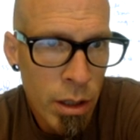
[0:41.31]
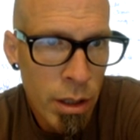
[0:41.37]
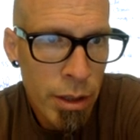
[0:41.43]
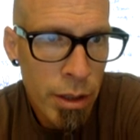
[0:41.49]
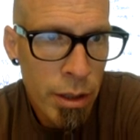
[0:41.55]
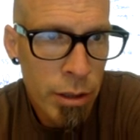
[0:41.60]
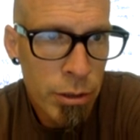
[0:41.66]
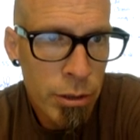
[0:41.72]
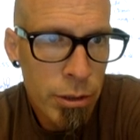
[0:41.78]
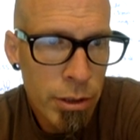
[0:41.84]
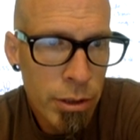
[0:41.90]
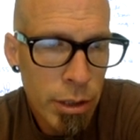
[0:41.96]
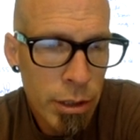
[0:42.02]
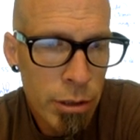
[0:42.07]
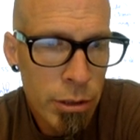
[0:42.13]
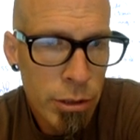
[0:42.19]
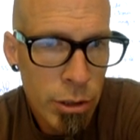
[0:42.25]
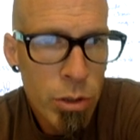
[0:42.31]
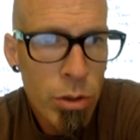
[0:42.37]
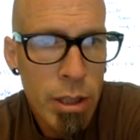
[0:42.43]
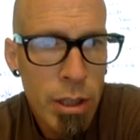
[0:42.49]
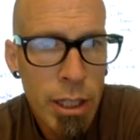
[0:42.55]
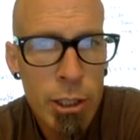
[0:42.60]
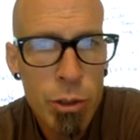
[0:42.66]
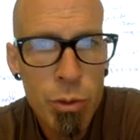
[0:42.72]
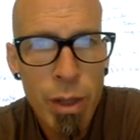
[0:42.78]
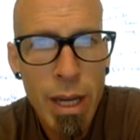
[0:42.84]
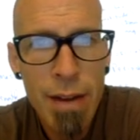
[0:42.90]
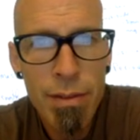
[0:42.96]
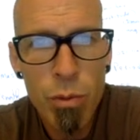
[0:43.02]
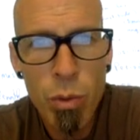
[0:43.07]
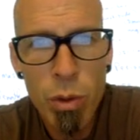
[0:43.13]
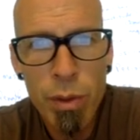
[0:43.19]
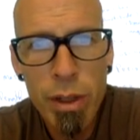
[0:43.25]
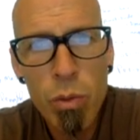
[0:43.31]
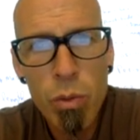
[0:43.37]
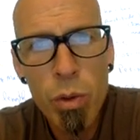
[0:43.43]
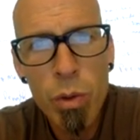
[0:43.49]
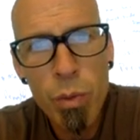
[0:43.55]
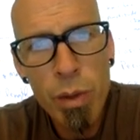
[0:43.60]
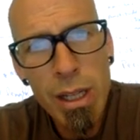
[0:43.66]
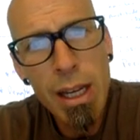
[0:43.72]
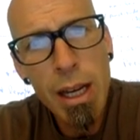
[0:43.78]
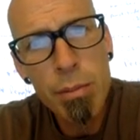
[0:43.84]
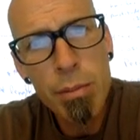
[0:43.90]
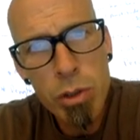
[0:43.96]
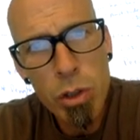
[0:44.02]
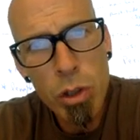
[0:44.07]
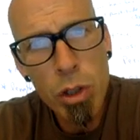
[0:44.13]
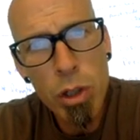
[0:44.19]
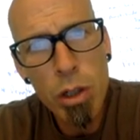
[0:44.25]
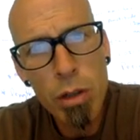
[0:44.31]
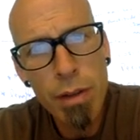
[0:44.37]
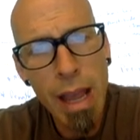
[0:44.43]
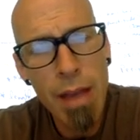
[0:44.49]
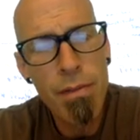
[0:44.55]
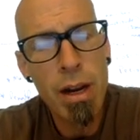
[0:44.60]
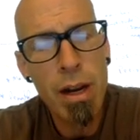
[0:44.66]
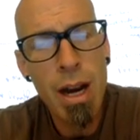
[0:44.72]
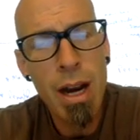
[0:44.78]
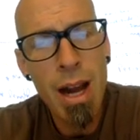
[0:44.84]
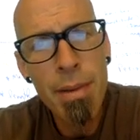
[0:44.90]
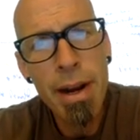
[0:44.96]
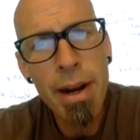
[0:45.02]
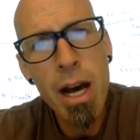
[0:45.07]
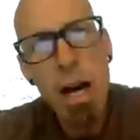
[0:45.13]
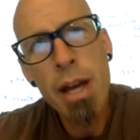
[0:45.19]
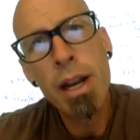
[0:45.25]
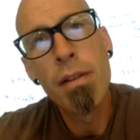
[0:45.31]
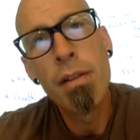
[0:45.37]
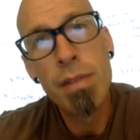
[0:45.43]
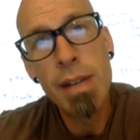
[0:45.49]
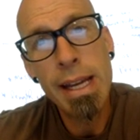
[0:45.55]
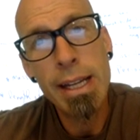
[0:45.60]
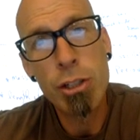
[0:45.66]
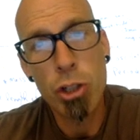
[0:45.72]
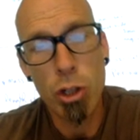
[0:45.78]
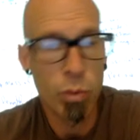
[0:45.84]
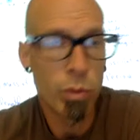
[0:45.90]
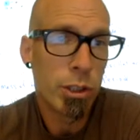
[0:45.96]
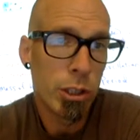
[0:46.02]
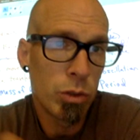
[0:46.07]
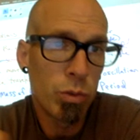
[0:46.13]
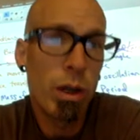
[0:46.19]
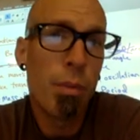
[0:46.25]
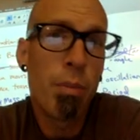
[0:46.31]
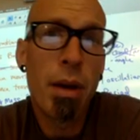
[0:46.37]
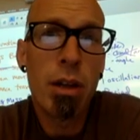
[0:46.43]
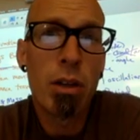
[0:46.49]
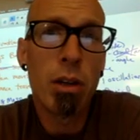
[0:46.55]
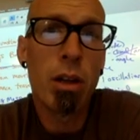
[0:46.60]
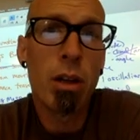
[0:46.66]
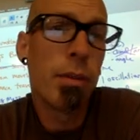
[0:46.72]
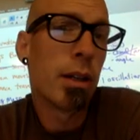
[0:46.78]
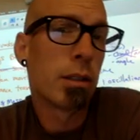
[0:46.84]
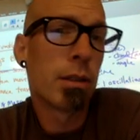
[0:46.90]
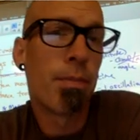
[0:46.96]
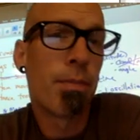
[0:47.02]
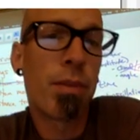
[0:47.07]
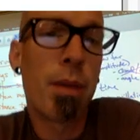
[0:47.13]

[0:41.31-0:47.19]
There's two things we have to, when we observe a phenomenon of nature, which is what a pendulum is.